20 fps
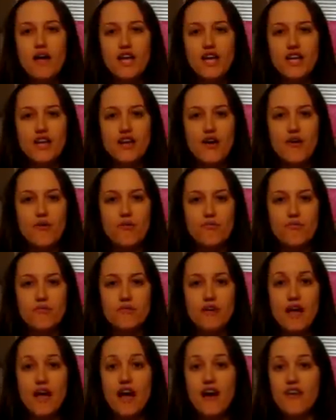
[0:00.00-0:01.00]
you know,
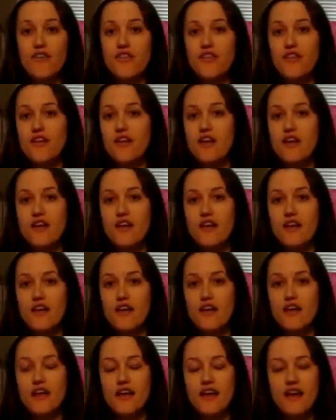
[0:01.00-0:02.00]
health,
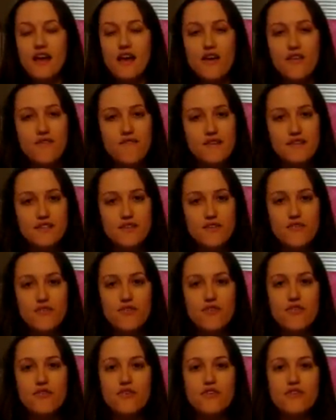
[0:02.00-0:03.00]
like a health
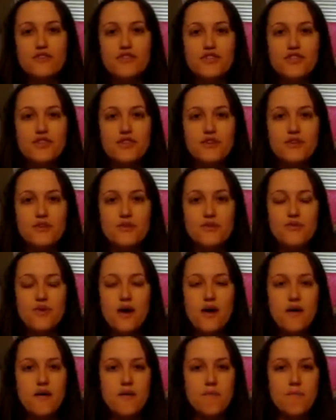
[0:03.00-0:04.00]
physical to
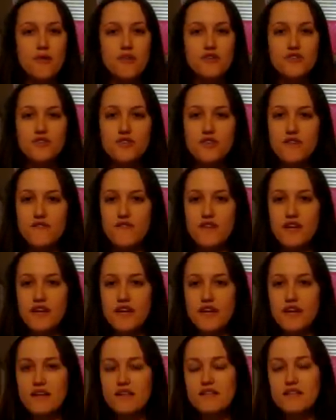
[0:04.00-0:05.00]
um, birth
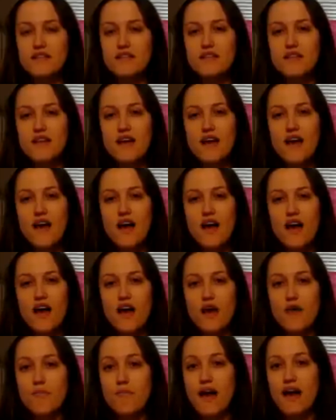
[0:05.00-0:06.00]
certificates,
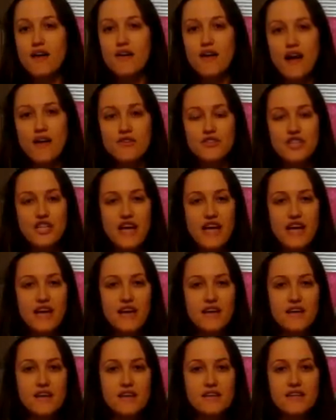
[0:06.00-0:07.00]
um, background
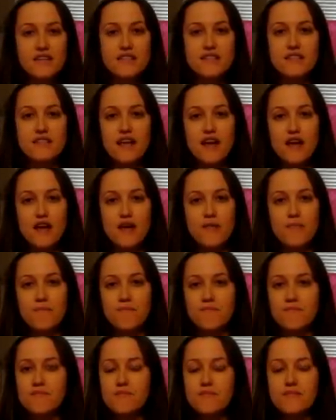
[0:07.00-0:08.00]
checks,
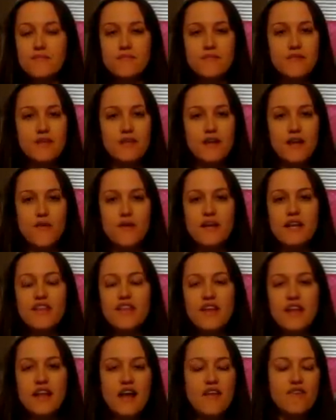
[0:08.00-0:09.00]
um, you know,
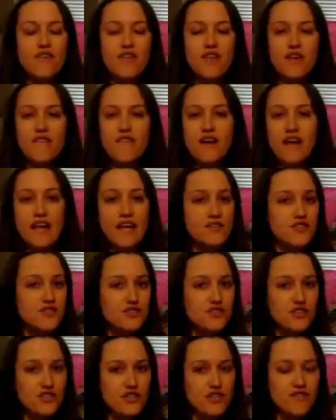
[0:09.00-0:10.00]
anything and everything, financial
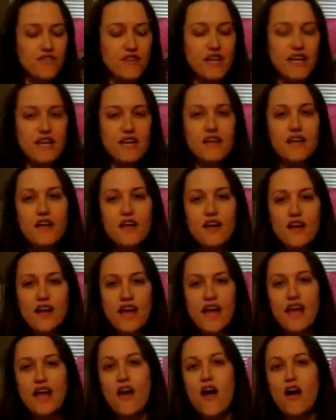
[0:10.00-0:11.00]
certificate,
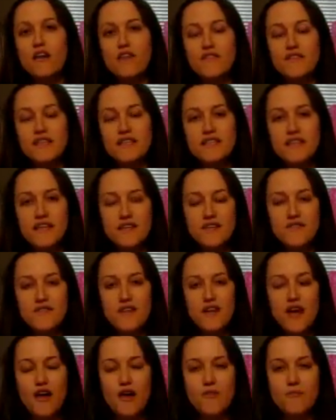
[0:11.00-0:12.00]
and all of these in,
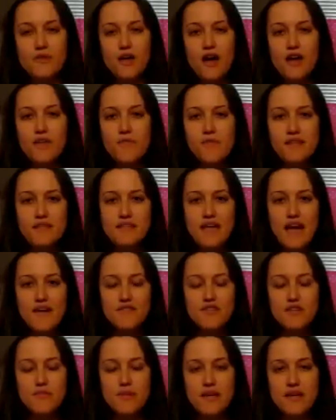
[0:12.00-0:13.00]
um, documents
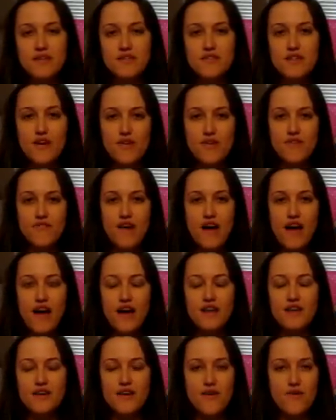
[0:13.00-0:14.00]
have to be
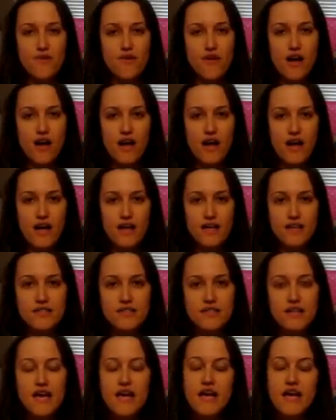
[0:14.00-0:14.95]
certified and notarized